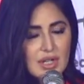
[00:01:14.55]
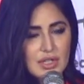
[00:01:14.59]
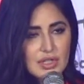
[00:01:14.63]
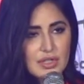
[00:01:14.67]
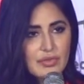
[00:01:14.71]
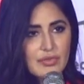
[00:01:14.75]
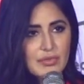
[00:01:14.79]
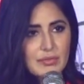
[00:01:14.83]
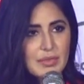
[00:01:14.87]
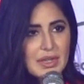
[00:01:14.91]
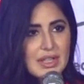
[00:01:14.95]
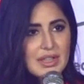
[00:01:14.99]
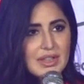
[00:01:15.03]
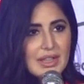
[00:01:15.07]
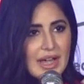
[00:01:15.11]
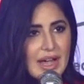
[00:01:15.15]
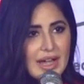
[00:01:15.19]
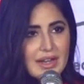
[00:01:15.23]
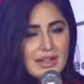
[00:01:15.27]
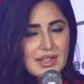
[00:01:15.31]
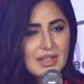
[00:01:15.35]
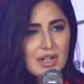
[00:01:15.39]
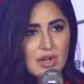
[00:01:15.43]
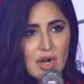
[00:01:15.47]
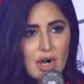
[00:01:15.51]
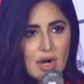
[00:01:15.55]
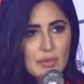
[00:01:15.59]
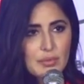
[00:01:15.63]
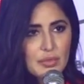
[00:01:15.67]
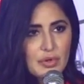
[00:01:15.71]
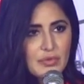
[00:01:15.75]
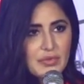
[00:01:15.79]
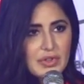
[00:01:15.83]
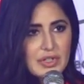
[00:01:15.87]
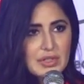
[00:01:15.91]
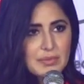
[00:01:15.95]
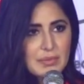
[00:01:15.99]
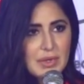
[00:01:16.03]
So for me, that there are
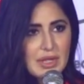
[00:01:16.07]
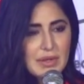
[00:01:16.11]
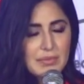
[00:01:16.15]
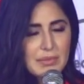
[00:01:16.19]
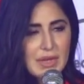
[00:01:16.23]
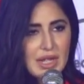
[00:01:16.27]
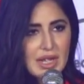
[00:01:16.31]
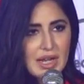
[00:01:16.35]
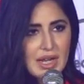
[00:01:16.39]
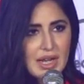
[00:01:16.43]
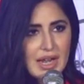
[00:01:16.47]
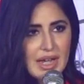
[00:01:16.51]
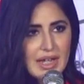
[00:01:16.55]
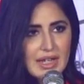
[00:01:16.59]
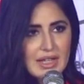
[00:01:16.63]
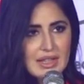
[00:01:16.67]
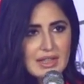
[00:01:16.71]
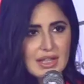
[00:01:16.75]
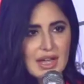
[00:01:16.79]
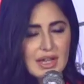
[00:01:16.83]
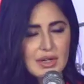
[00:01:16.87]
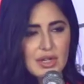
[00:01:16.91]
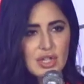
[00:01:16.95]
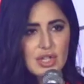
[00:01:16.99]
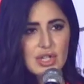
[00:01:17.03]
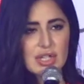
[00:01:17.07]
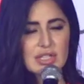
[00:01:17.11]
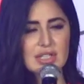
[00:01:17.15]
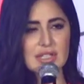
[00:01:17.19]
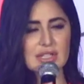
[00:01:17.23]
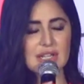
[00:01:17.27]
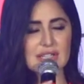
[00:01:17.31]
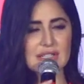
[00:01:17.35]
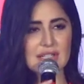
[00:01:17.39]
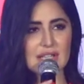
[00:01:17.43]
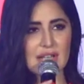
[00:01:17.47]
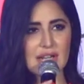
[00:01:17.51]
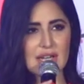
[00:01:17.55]
movies being made like that. It
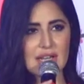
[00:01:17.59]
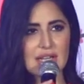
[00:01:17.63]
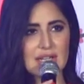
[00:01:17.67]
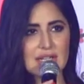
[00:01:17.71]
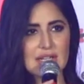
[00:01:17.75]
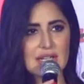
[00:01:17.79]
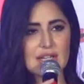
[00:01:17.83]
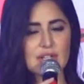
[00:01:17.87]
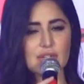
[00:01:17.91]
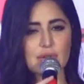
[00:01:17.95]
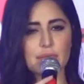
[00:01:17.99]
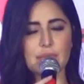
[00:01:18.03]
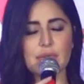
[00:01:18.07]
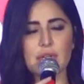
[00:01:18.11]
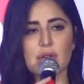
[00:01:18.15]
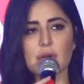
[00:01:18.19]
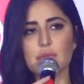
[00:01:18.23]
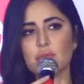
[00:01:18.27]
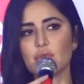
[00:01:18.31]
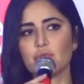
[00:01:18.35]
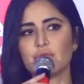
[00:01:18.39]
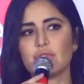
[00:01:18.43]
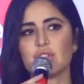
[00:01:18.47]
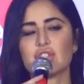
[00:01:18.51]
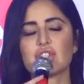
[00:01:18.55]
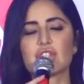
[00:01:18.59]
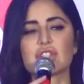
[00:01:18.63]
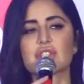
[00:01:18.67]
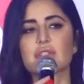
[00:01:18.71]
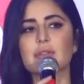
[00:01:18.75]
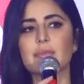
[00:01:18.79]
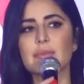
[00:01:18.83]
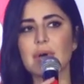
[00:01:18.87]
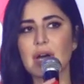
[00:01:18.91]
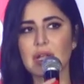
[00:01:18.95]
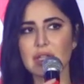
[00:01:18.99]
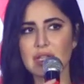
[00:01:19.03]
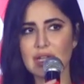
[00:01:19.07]
doesn't necessarily need to be a movie
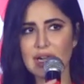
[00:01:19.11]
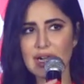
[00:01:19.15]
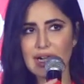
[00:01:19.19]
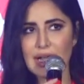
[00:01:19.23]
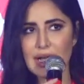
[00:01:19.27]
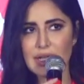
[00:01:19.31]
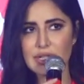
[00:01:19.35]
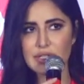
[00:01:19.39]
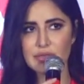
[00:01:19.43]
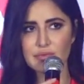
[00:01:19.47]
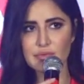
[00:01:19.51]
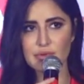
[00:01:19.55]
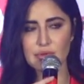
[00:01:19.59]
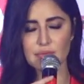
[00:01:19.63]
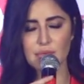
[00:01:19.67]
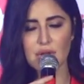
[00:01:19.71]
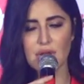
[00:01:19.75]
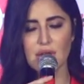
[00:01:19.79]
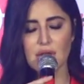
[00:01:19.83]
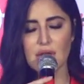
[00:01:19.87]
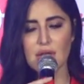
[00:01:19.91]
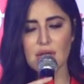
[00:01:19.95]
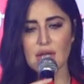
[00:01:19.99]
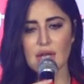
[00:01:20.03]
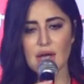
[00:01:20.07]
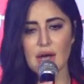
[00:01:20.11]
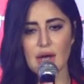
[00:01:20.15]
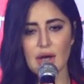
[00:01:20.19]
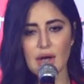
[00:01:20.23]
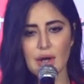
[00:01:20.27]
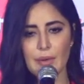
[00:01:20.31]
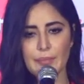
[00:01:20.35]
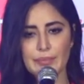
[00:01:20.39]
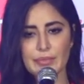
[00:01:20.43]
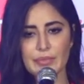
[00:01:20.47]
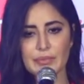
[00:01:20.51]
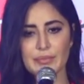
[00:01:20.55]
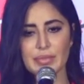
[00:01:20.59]
just about the classroom.
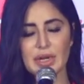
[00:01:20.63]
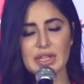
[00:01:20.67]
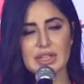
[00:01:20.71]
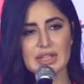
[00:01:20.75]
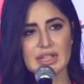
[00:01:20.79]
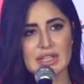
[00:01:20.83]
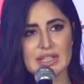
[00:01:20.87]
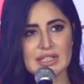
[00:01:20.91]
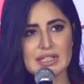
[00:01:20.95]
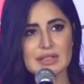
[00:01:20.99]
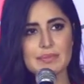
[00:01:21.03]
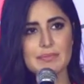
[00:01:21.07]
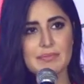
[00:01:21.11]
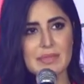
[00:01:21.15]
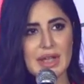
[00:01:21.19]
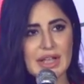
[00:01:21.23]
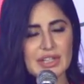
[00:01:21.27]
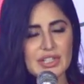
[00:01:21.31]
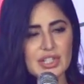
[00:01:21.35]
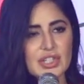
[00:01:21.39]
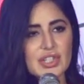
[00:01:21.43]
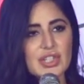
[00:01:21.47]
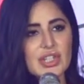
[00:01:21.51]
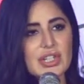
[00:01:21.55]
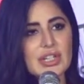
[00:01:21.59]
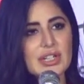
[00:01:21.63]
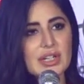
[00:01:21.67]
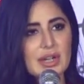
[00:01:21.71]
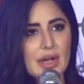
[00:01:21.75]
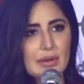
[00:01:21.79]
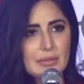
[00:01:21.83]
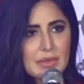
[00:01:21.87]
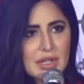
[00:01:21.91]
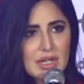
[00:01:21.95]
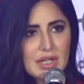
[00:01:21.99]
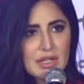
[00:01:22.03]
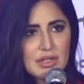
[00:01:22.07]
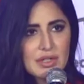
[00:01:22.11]
Um, but this messaging
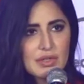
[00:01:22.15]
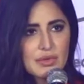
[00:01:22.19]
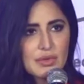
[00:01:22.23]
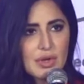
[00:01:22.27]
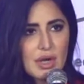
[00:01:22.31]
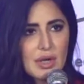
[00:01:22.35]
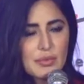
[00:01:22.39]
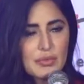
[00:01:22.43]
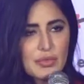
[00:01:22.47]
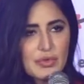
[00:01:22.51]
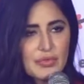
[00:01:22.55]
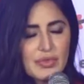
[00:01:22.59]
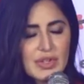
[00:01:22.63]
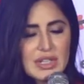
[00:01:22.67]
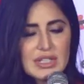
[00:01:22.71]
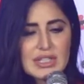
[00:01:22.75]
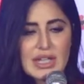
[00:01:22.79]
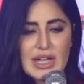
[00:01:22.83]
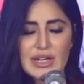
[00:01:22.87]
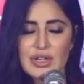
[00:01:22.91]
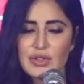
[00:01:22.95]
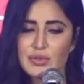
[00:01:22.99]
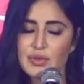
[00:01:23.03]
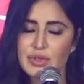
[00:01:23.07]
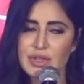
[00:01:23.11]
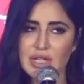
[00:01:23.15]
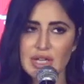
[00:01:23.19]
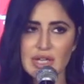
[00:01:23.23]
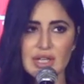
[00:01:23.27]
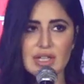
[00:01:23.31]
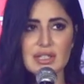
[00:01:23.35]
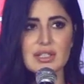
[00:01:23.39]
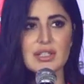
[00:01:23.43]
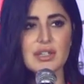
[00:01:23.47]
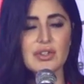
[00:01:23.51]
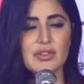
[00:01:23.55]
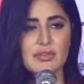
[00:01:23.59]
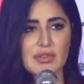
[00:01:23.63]
coming into our movies, I do think
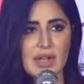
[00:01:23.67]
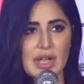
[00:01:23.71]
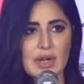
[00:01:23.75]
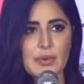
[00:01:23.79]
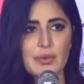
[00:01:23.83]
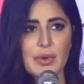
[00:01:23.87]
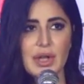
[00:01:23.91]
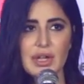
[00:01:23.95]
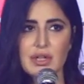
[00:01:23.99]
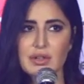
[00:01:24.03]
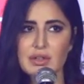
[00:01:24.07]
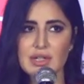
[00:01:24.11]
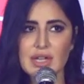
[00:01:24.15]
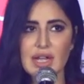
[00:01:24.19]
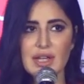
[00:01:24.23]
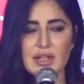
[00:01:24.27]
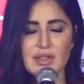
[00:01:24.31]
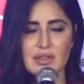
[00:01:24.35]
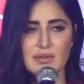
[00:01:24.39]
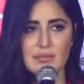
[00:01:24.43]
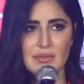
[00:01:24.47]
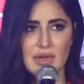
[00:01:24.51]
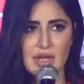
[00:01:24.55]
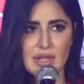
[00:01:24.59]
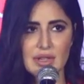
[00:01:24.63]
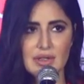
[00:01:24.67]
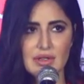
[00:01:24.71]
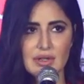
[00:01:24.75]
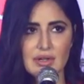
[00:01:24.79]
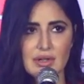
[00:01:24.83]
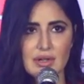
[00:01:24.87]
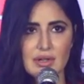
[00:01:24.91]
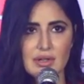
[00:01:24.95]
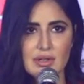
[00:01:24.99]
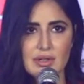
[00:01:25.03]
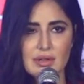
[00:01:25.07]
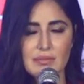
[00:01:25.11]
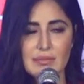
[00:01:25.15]
is a great way to take the,
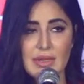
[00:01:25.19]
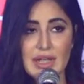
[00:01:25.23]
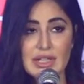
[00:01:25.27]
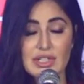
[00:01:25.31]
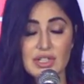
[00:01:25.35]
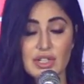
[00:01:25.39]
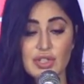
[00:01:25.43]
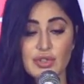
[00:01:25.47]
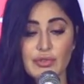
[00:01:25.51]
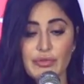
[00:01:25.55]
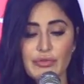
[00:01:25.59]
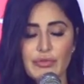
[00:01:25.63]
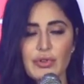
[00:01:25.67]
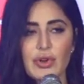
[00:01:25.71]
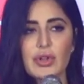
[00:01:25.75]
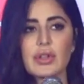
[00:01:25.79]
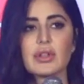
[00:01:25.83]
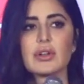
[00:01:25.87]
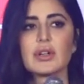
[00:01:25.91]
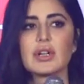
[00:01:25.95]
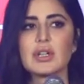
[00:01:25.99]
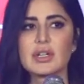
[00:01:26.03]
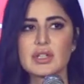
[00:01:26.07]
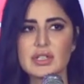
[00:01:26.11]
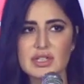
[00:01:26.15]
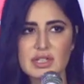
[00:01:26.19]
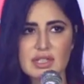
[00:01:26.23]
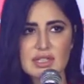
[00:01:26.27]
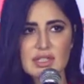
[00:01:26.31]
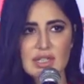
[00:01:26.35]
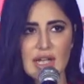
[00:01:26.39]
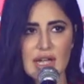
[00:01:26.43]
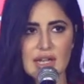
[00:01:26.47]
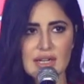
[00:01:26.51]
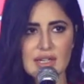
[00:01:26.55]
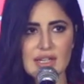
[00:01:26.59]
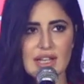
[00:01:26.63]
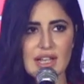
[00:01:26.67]
the, the message further into
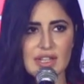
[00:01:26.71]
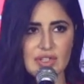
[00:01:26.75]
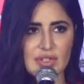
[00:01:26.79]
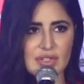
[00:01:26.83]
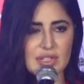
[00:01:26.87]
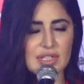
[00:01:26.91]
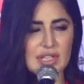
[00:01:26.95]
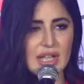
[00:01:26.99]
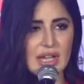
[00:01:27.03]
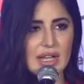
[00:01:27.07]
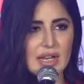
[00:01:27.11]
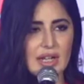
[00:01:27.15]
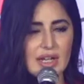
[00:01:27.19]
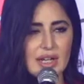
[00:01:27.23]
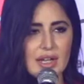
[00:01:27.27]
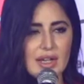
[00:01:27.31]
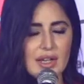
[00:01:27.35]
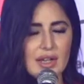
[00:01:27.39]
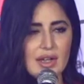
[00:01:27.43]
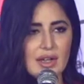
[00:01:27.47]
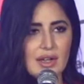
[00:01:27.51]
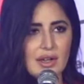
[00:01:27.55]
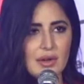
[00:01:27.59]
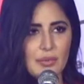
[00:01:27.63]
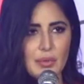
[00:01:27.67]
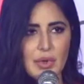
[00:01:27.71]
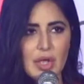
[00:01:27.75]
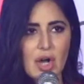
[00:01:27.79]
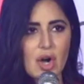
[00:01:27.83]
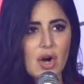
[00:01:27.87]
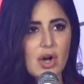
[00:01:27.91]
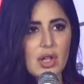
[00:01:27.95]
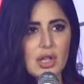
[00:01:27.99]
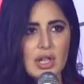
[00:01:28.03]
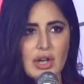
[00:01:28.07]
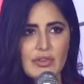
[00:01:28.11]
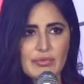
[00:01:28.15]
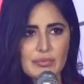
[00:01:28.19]
society. As you said, we
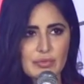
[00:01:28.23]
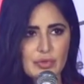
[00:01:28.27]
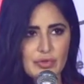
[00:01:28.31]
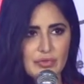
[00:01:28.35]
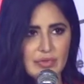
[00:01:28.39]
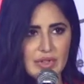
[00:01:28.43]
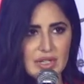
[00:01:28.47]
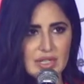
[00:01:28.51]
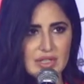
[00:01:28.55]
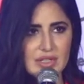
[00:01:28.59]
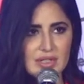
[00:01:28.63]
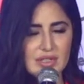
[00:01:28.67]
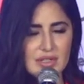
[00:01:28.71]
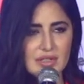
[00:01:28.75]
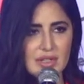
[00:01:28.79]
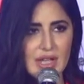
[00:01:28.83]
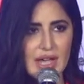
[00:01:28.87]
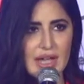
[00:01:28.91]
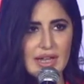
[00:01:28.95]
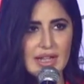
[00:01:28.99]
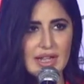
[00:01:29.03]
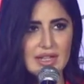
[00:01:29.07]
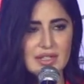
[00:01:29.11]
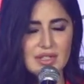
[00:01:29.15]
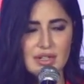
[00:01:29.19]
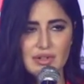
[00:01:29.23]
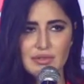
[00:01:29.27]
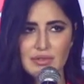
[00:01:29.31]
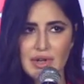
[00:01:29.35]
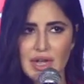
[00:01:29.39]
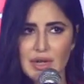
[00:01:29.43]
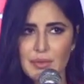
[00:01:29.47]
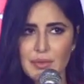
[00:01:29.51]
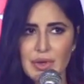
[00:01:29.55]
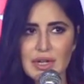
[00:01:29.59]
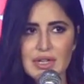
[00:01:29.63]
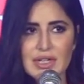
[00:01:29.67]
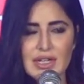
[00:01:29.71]
all love movies, and that's a
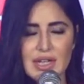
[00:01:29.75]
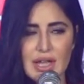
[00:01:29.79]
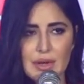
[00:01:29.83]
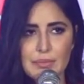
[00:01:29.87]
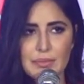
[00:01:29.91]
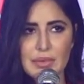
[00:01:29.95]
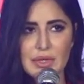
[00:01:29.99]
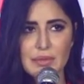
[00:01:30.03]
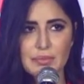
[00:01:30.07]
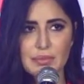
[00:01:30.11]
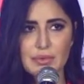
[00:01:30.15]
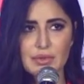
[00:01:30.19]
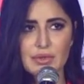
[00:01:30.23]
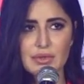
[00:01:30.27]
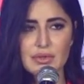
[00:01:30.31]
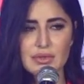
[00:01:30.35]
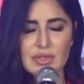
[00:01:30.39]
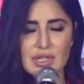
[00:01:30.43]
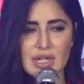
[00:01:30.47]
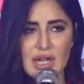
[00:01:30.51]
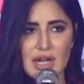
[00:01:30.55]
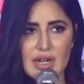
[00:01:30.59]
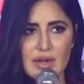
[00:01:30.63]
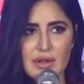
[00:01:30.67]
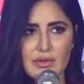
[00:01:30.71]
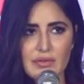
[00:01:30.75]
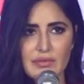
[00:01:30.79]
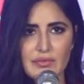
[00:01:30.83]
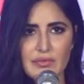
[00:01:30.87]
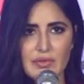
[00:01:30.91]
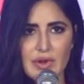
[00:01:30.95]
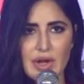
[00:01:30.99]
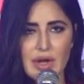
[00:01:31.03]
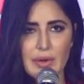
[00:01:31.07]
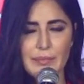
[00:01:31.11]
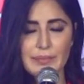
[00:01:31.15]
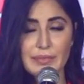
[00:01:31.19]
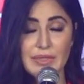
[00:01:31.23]
great way to get people to kind of
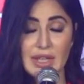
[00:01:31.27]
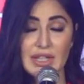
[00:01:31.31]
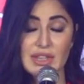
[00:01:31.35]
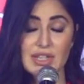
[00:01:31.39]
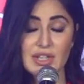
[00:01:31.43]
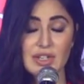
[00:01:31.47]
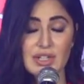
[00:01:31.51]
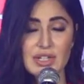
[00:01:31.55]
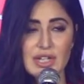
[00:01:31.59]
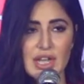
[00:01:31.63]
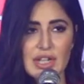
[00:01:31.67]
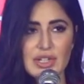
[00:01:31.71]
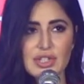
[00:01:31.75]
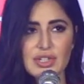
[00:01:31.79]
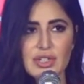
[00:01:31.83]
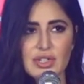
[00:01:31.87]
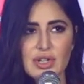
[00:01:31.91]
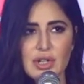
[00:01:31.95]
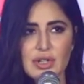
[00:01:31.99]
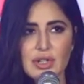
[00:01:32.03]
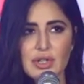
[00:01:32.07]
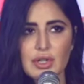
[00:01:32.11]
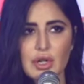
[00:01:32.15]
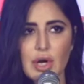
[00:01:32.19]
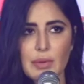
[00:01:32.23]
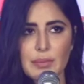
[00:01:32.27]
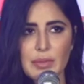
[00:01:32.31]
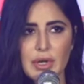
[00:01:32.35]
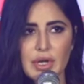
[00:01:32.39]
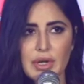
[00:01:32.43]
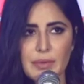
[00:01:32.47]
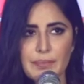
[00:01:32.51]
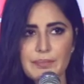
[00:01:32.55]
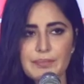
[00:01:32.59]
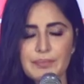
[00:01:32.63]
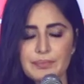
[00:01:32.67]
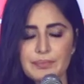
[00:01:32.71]
um, get their attention on the topic.